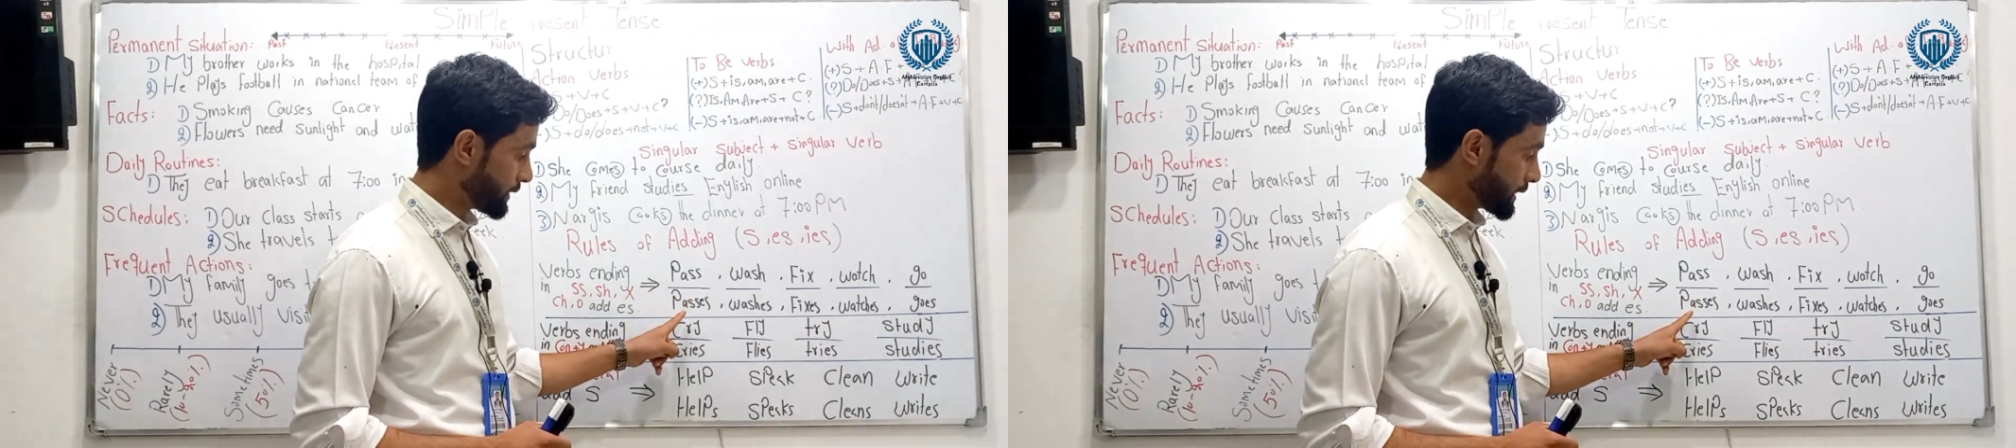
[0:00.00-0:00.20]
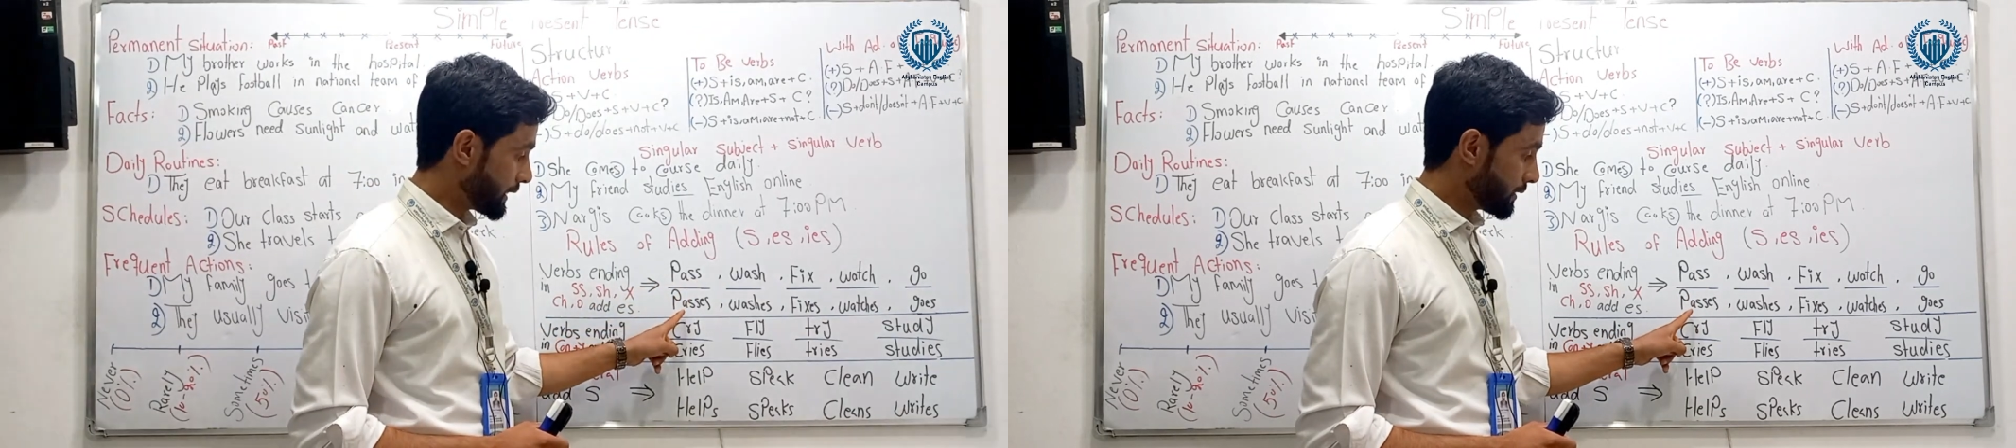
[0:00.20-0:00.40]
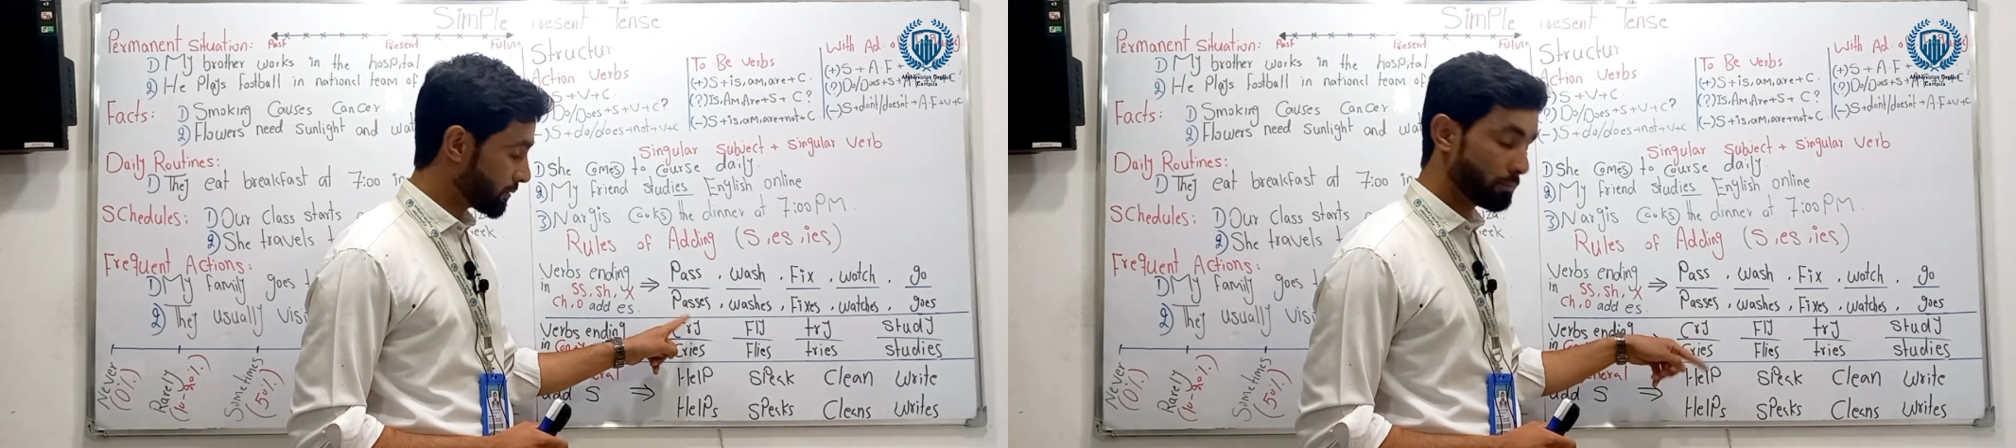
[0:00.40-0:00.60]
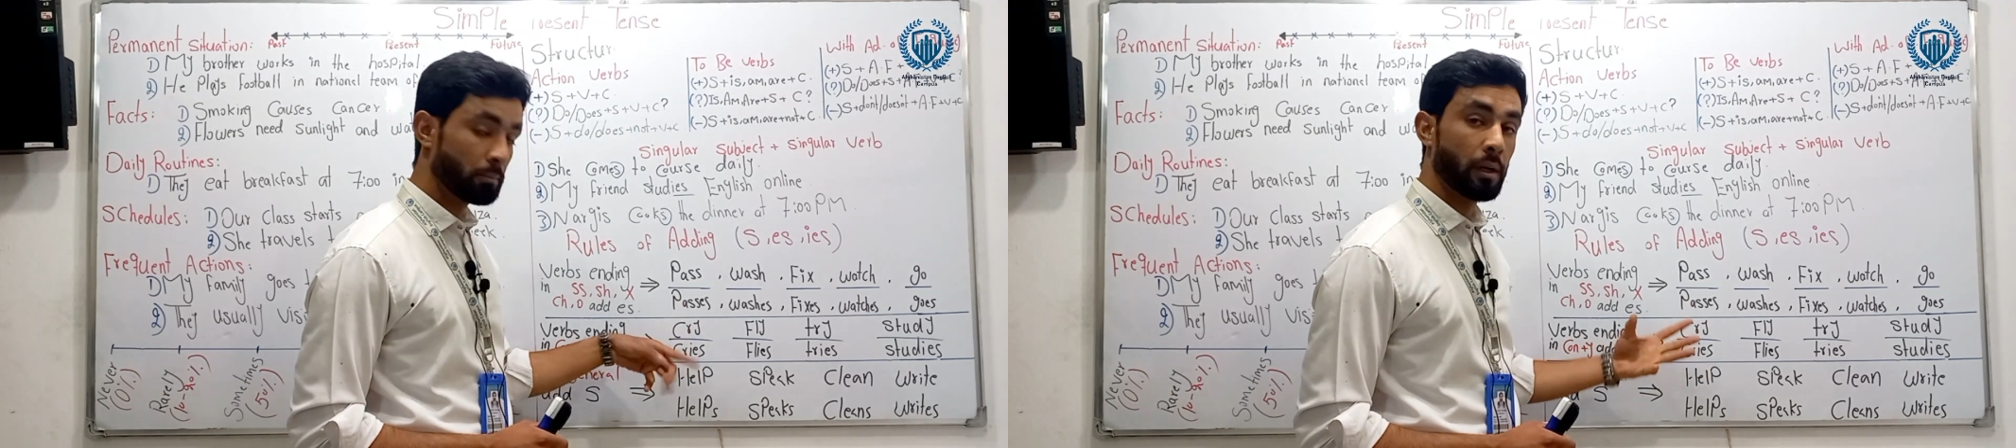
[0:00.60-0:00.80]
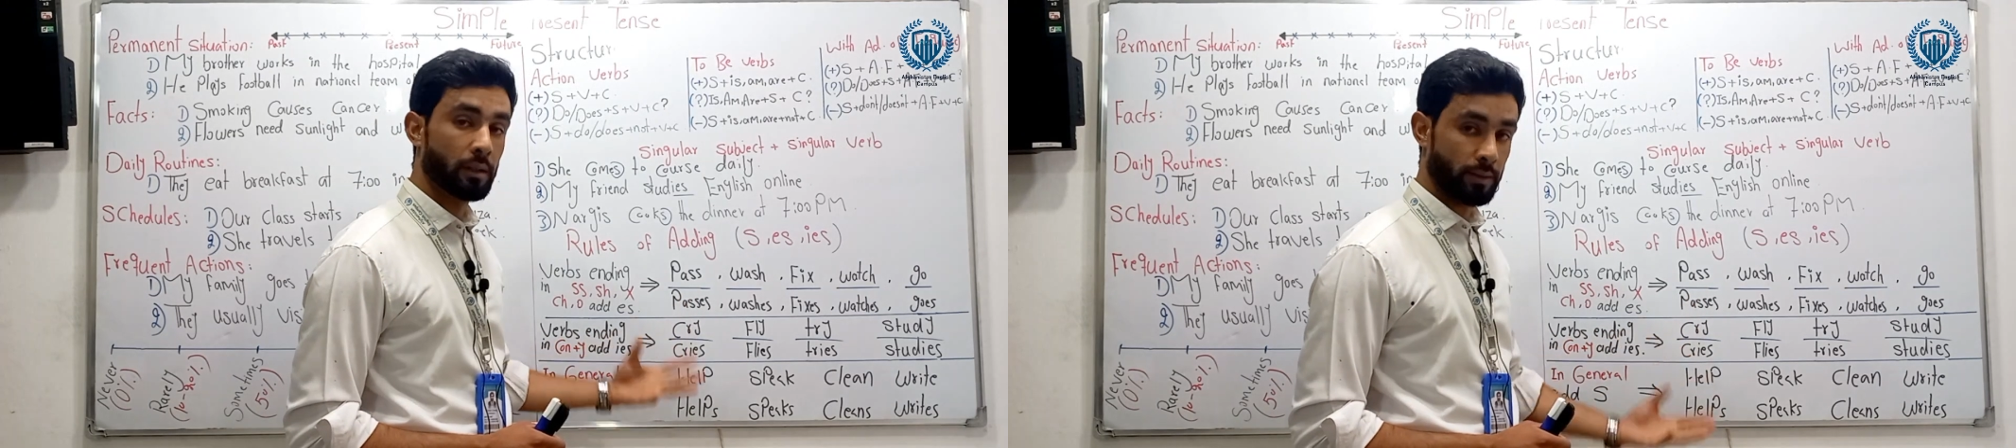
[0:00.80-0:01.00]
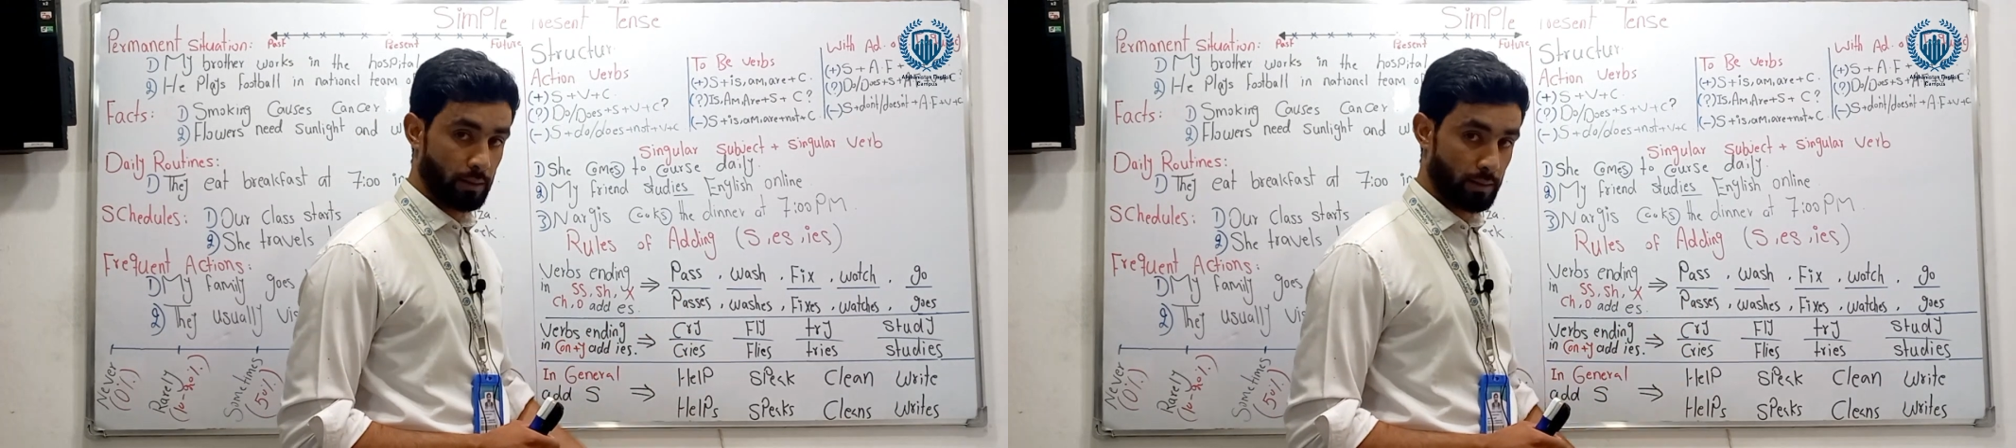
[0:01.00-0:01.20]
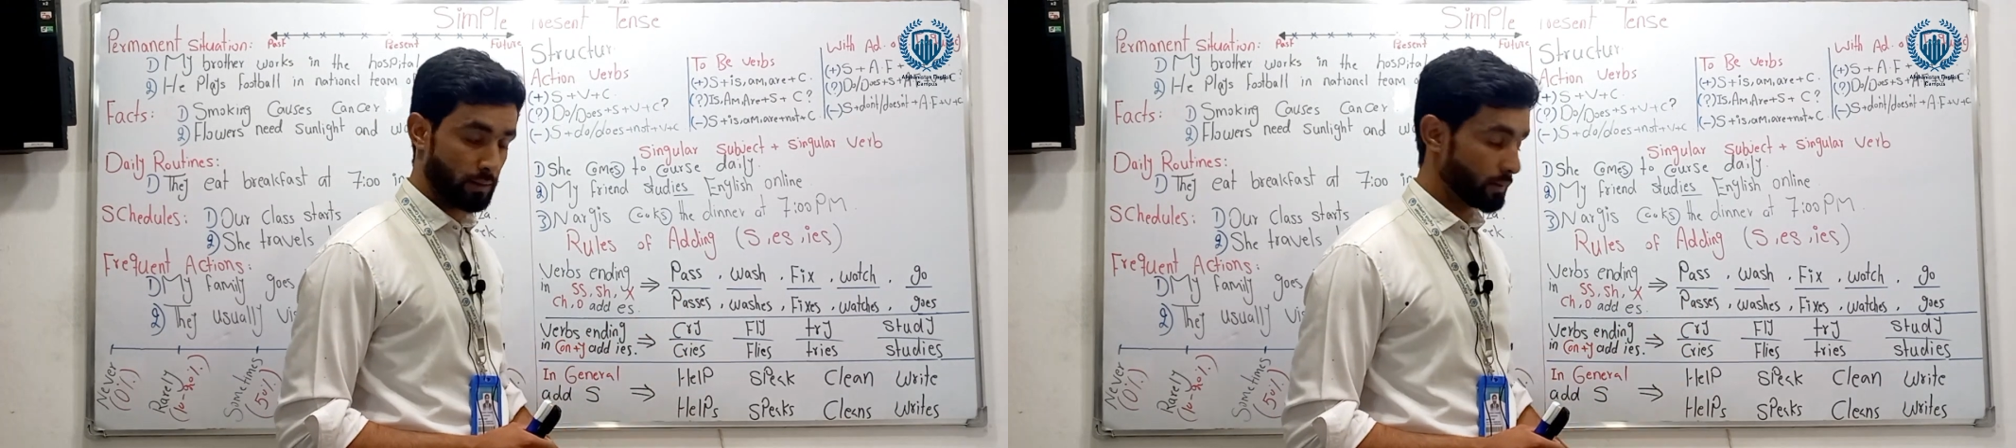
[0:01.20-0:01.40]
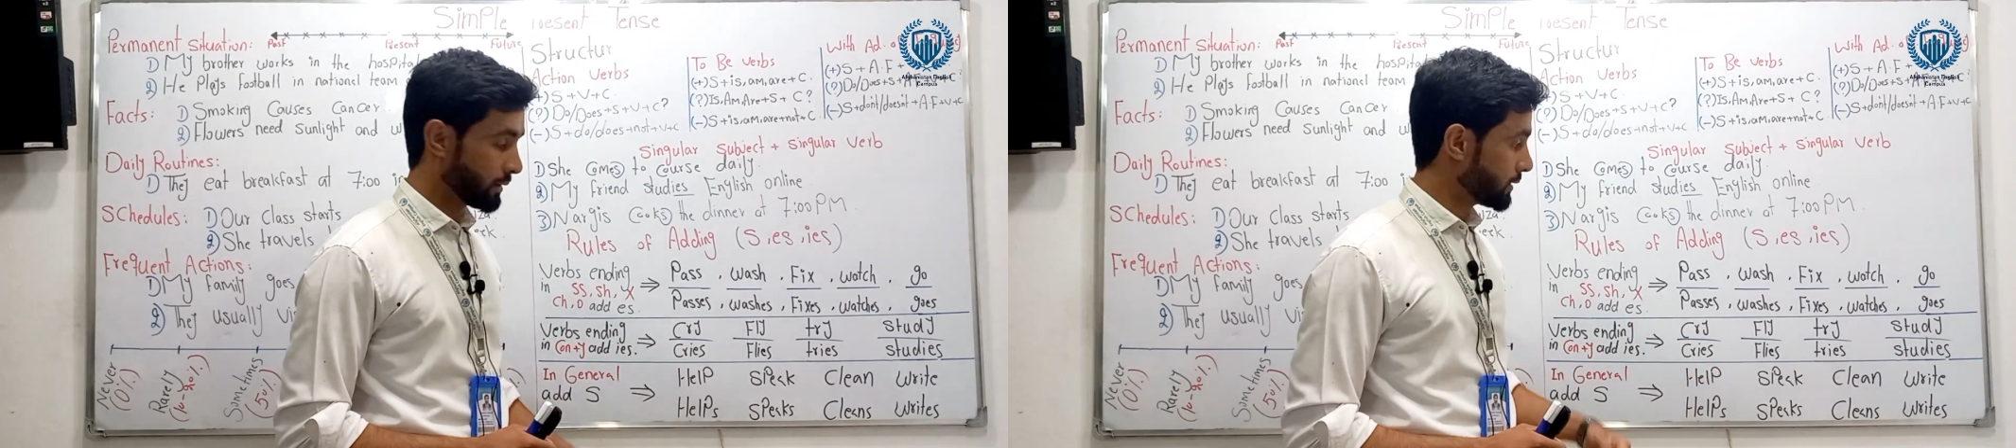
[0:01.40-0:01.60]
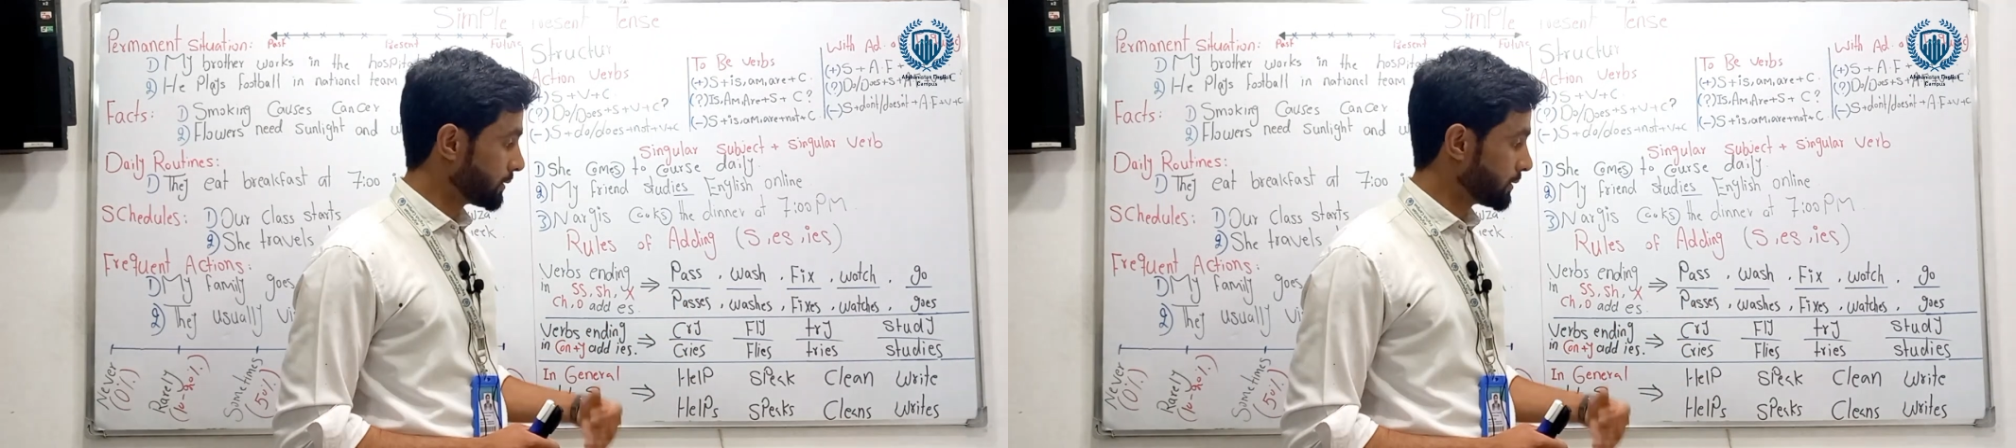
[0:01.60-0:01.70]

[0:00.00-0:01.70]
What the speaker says: we say passes,